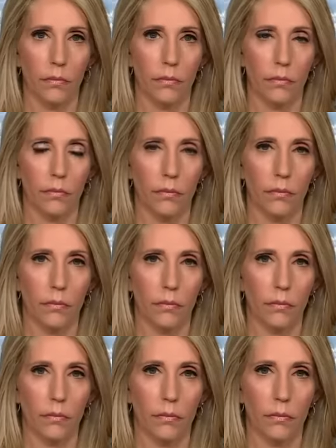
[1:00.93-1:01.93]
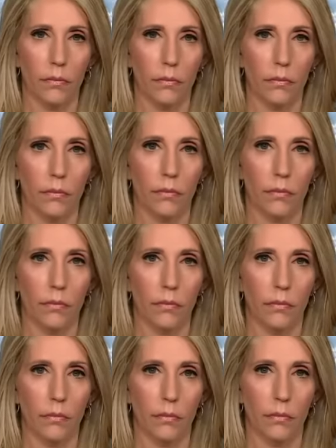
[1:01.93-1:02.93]

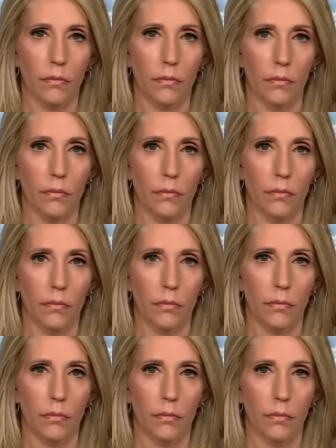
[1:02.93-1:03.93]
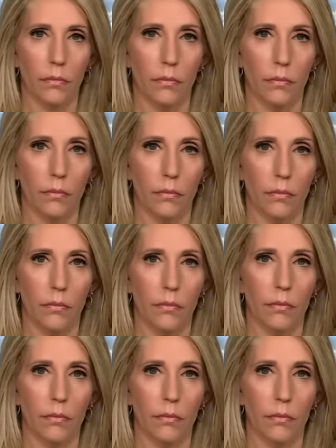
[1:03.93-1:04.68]
[no speech]